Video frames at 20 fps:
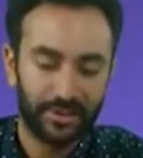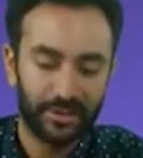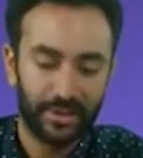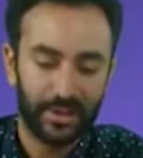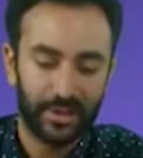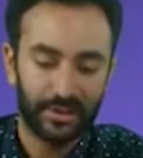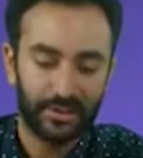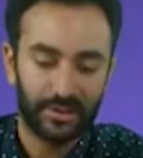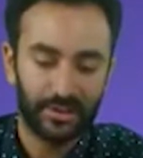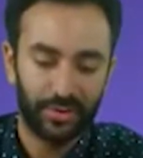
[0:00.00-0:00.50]

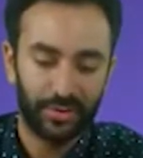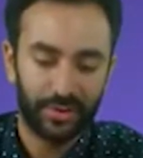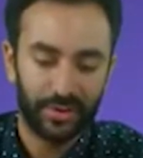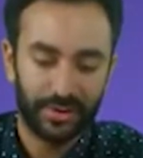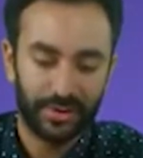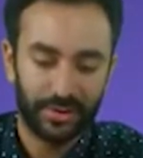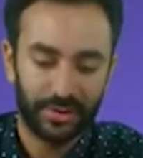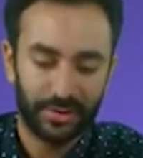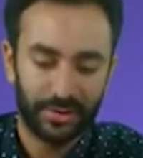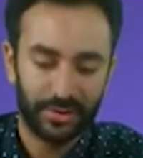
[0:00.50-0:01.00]
All the
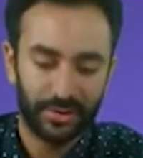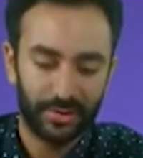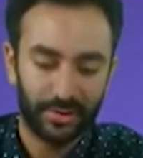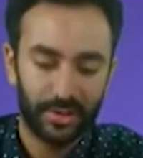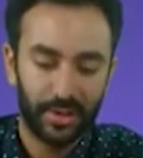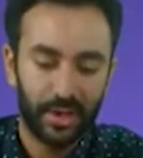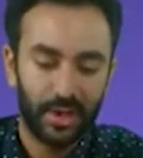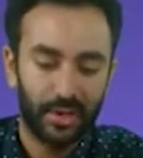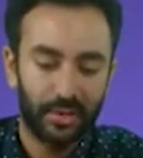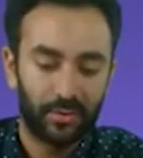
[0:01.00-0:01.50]
information is
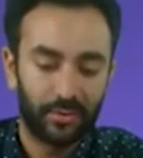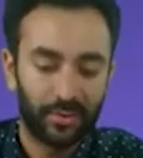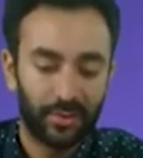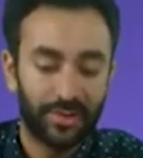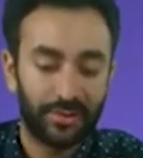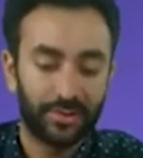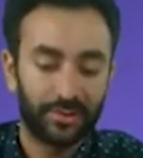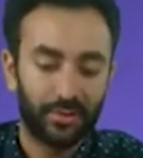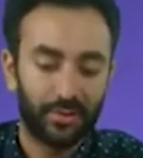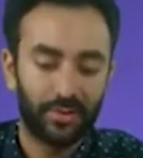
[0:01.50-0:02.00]
there, so you
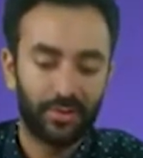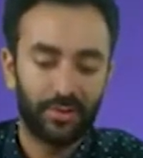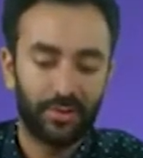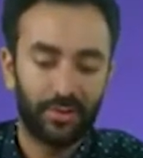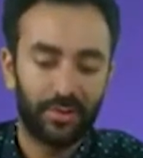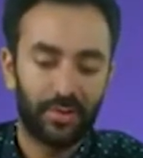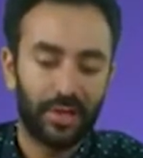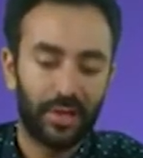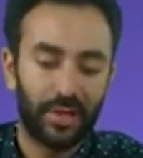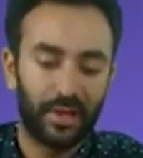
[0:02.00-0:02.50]
can just
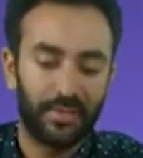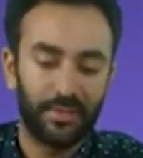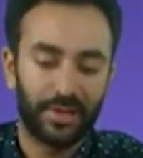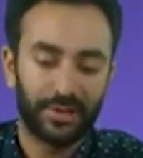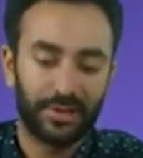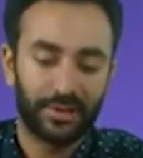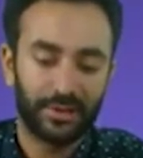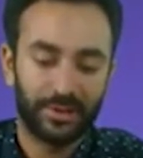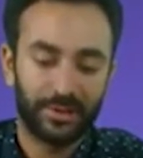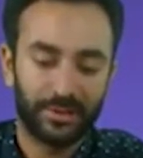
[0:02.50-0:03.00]

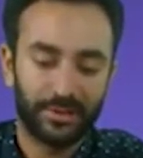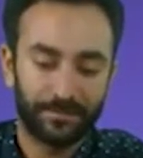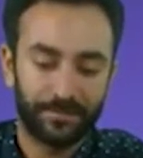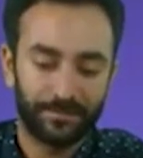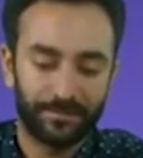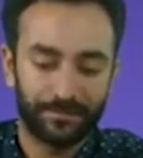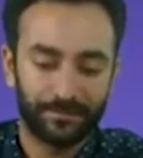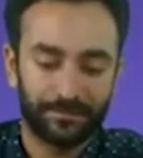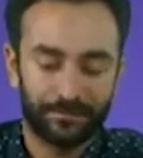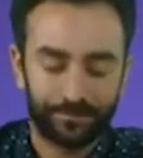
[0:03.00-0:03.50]
restore
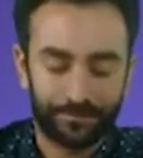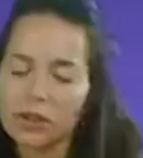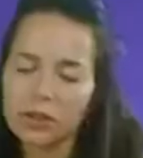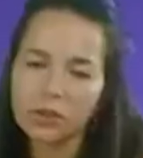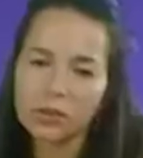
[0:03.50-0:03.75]
your image.